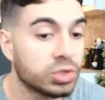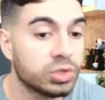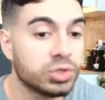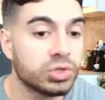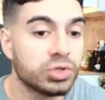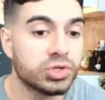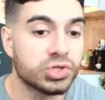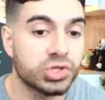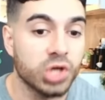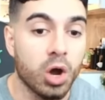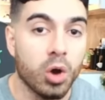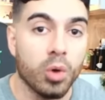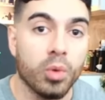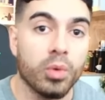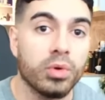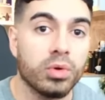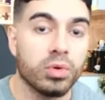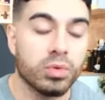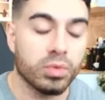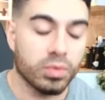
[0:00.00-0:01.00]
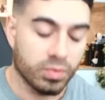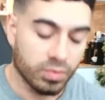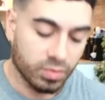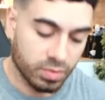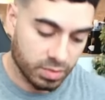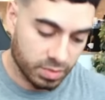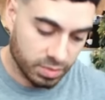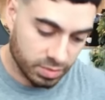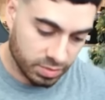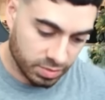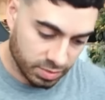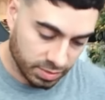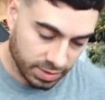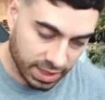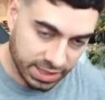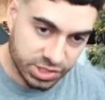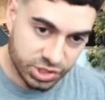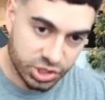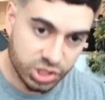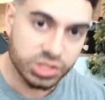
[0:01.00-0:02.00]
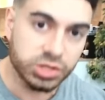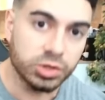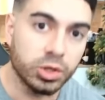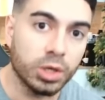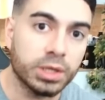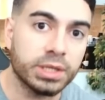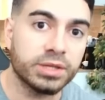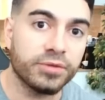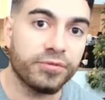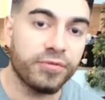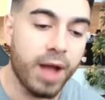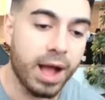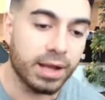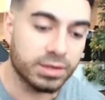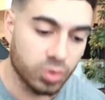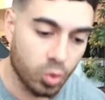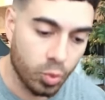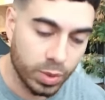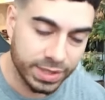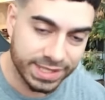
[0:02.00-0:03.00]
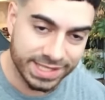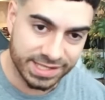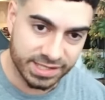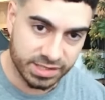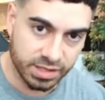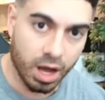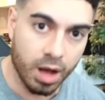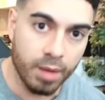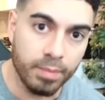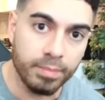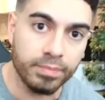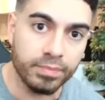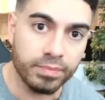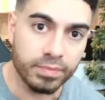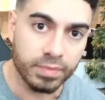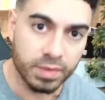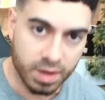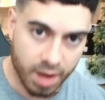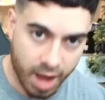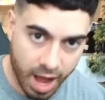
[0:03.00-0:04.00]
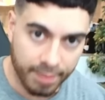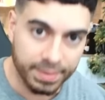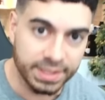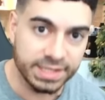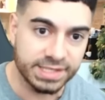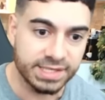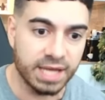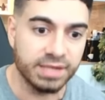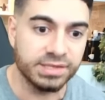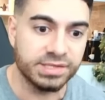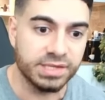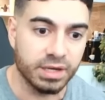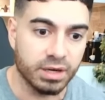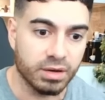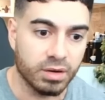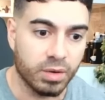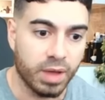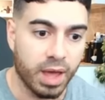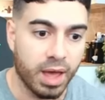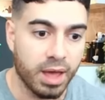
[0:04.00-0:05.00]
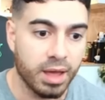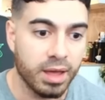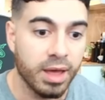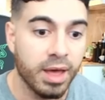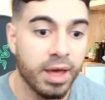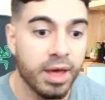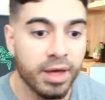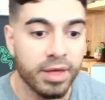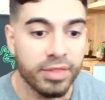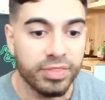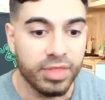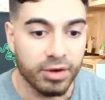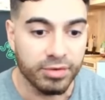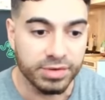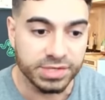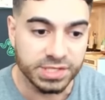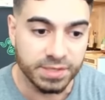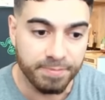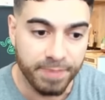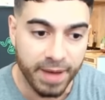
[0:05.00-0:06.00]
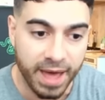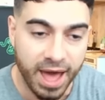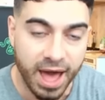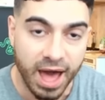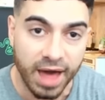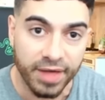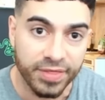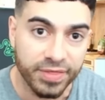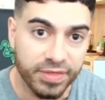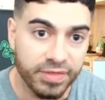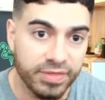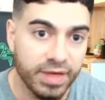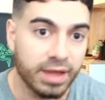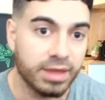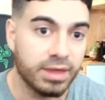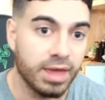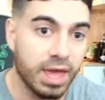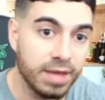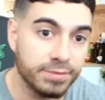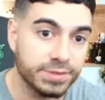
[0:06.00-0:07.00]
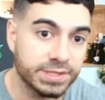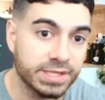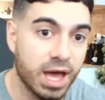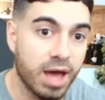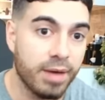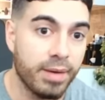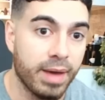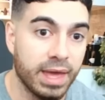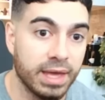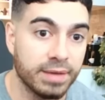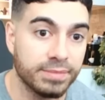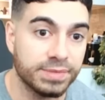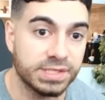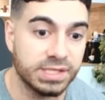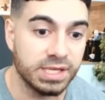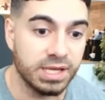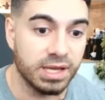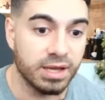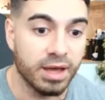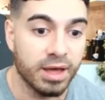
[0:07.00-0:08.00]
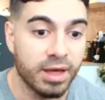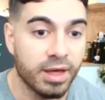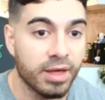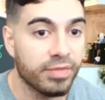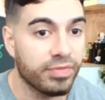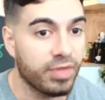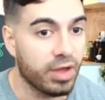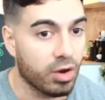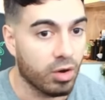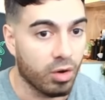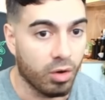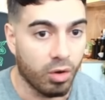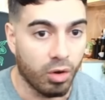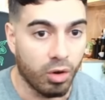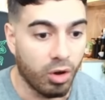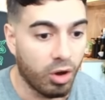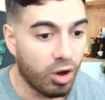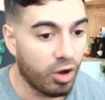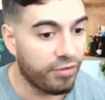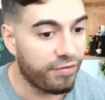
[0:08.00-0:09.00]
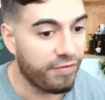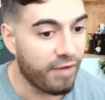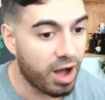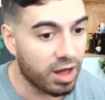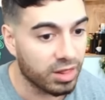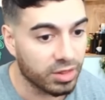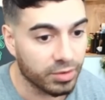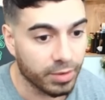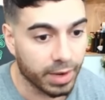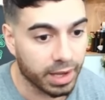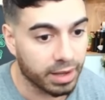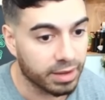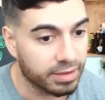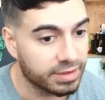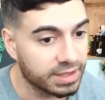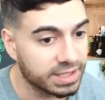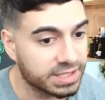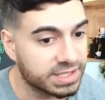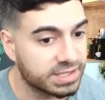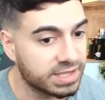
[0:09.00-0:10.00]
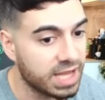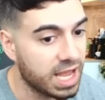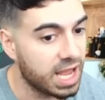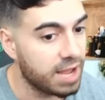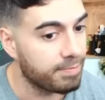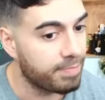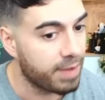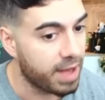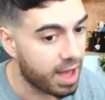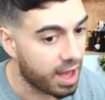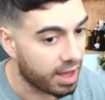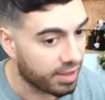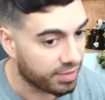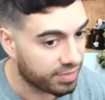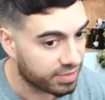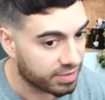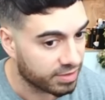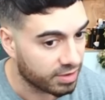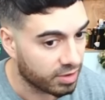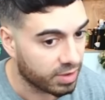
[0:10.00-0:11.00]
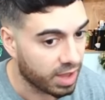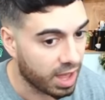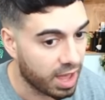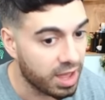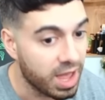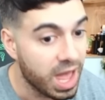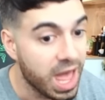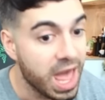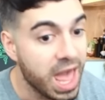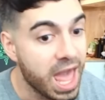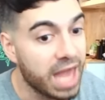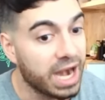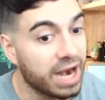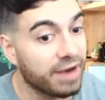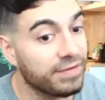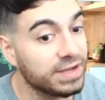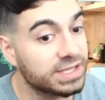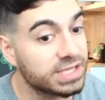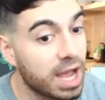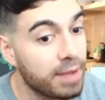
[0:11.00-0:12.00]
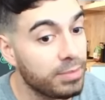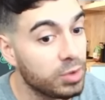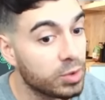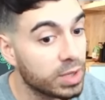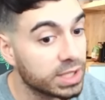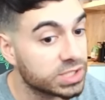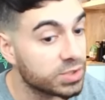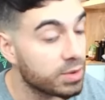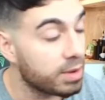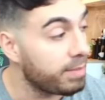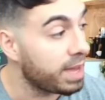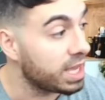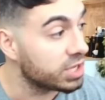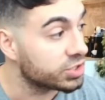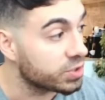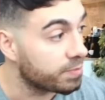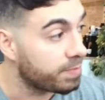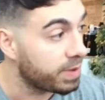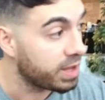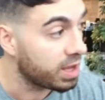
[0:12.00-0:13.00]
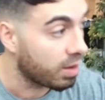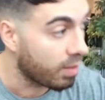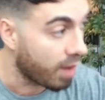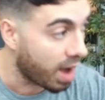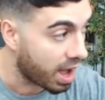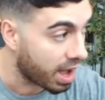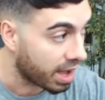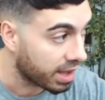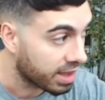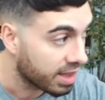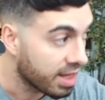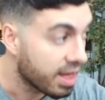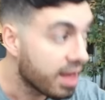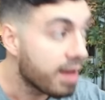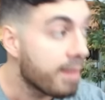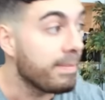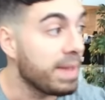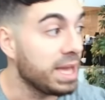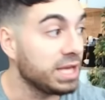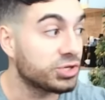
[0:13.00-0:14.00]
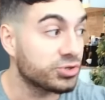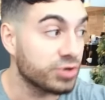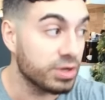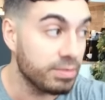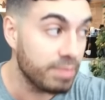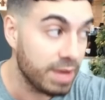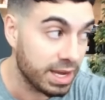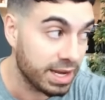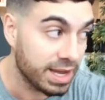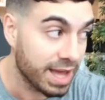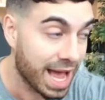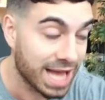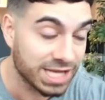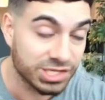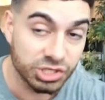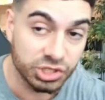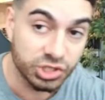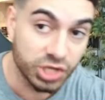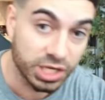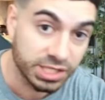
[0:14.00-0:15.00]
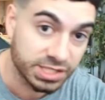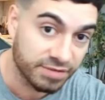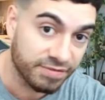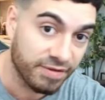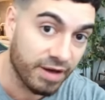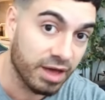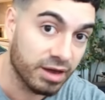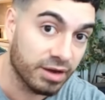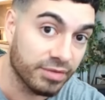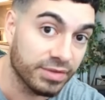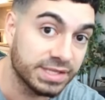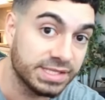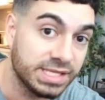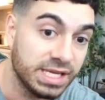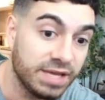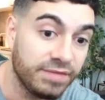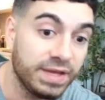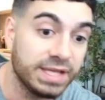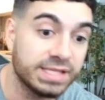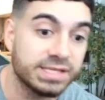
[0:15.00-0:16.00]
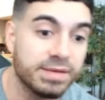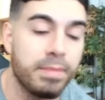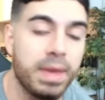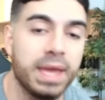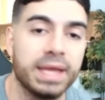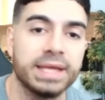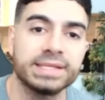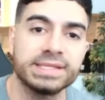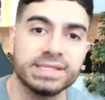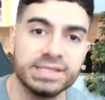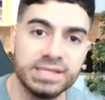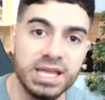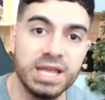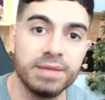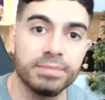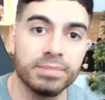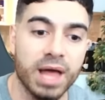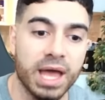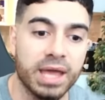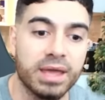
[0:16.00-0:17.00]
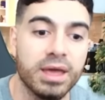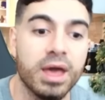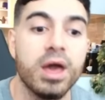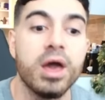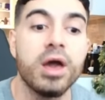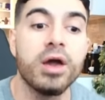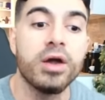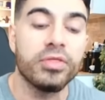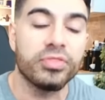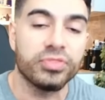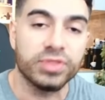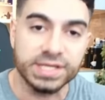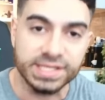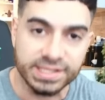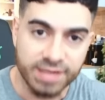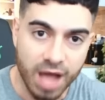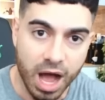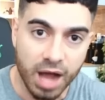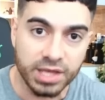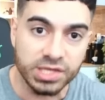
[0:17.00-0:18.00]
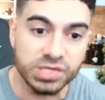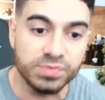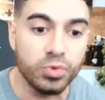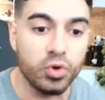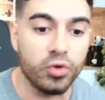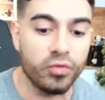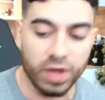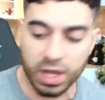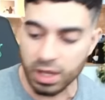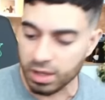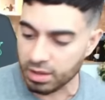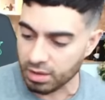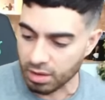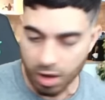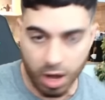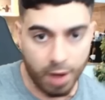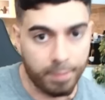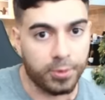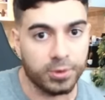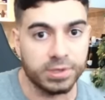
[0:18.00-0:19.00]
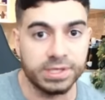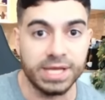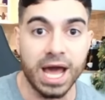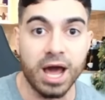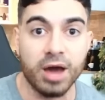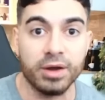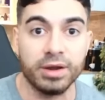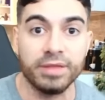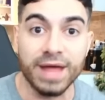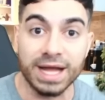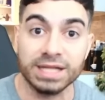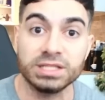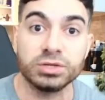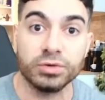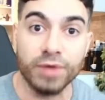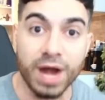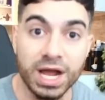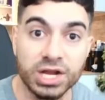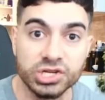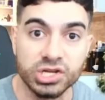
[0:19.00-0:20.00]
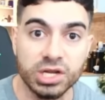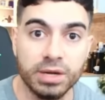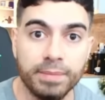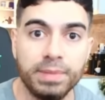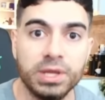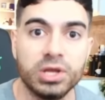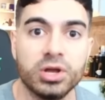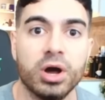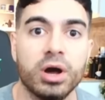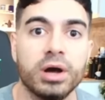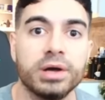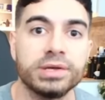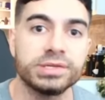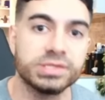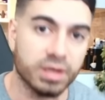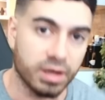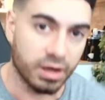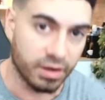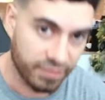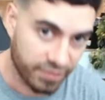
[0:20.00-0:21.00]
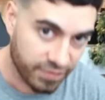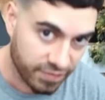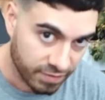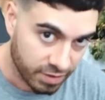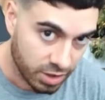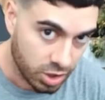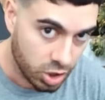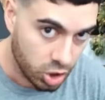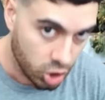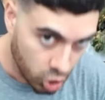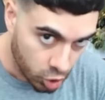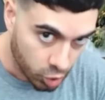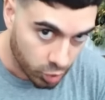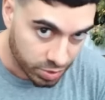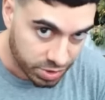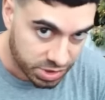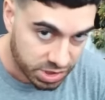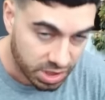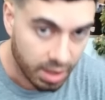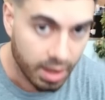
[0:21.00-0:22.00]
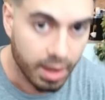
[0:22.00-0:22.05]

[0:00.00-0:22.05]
So let's just look at the fractal with some common sense here, okay? There is a path that GameStop, AMC, they are all following this same path, okay? And every time you get to a major POI, mainstream media has to justify it on the TV to make it seem like the stock is moving up or down in that direction because of news.